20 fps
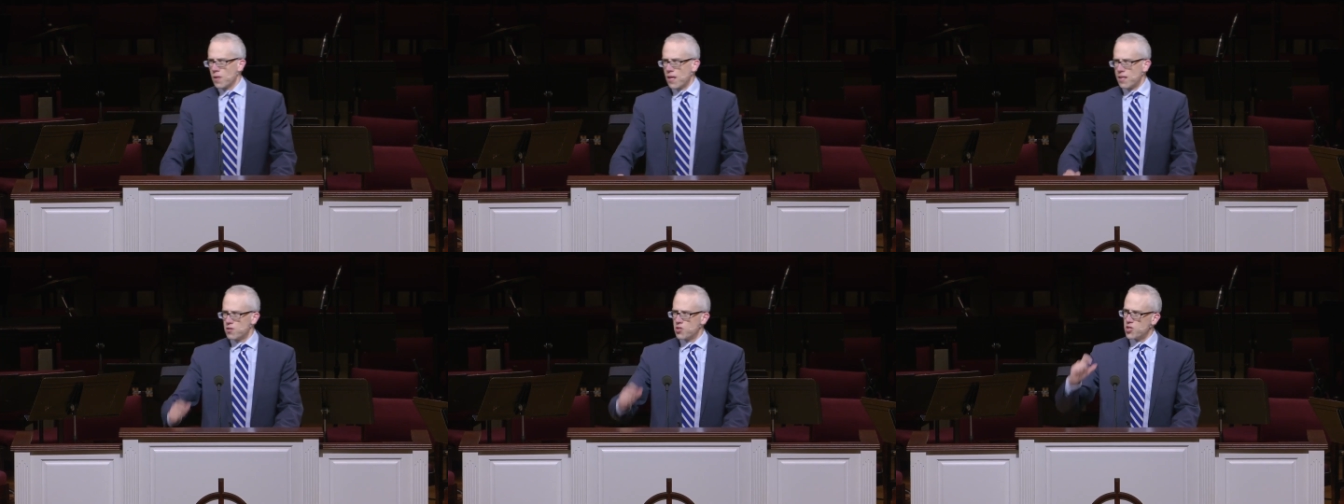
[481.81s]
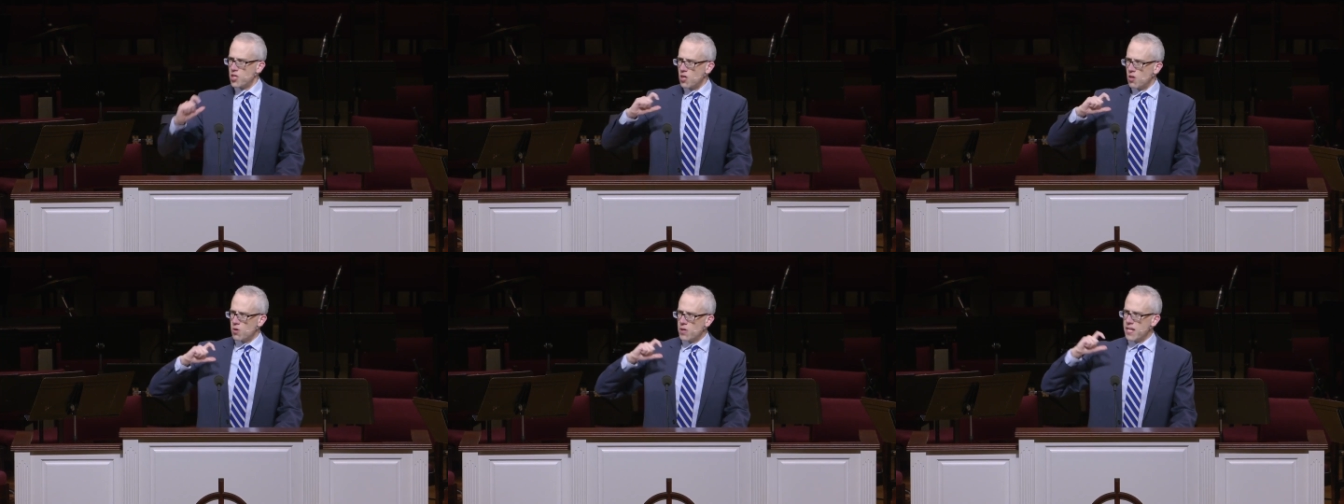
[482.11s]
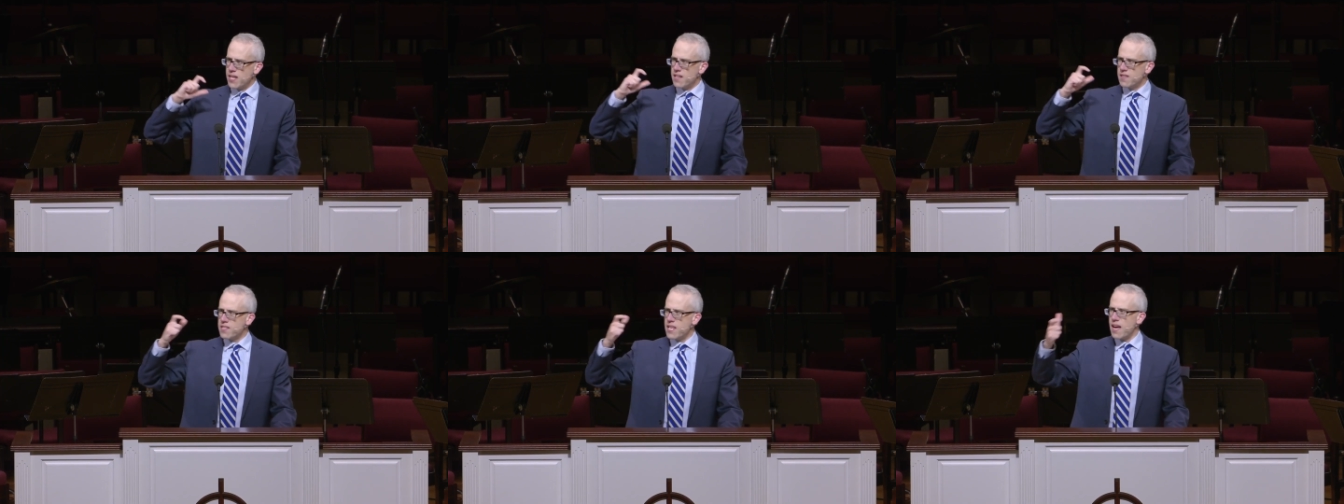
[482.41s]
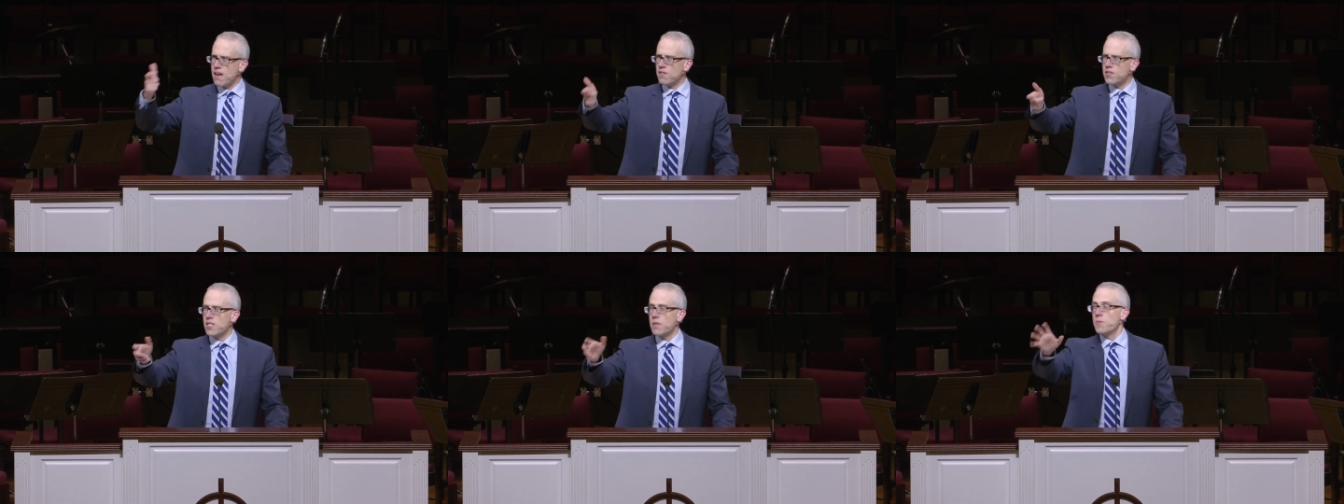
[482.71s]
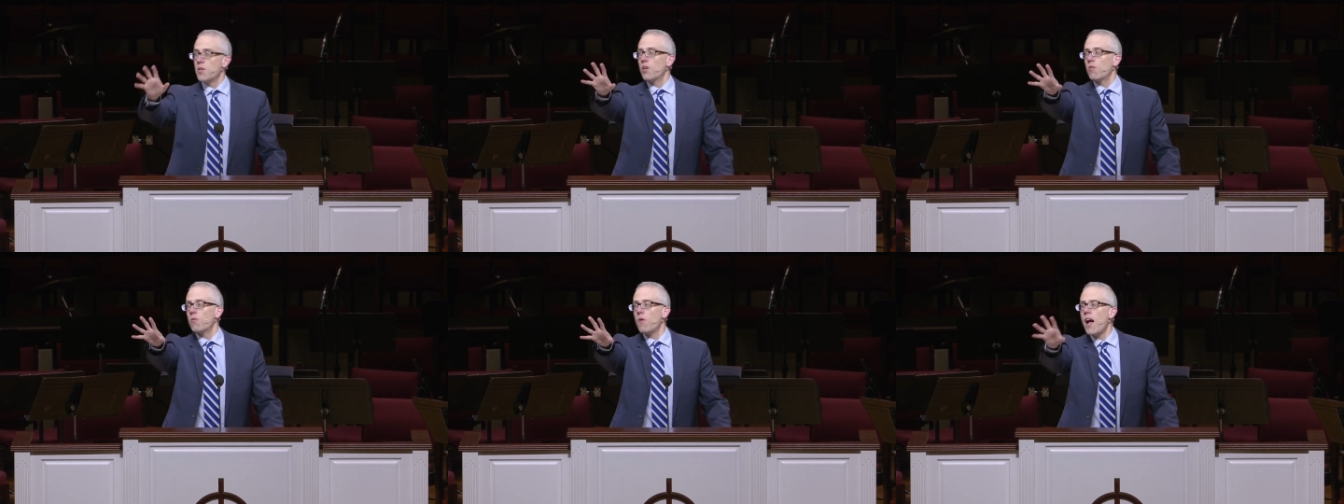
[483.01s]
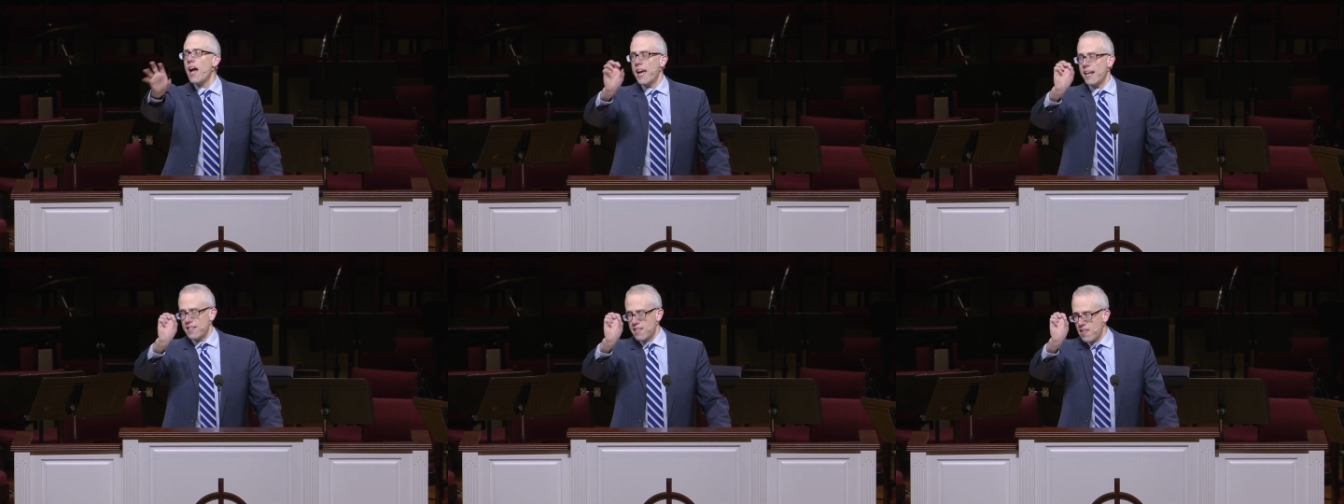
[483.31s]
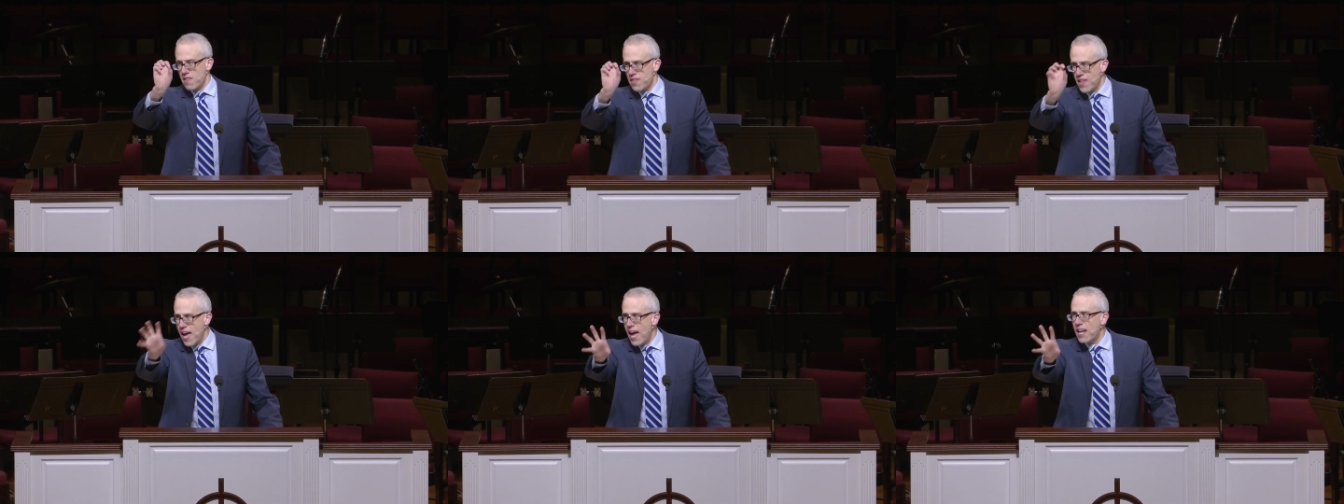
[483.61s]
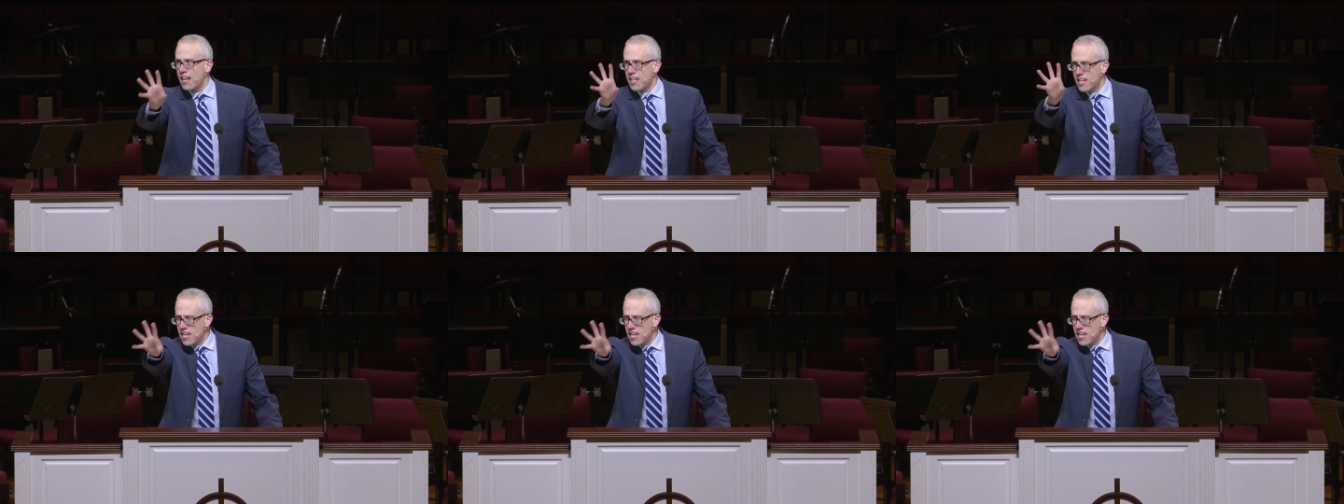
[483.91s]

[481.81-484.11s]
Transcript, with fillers: and so he tells him, You're right. That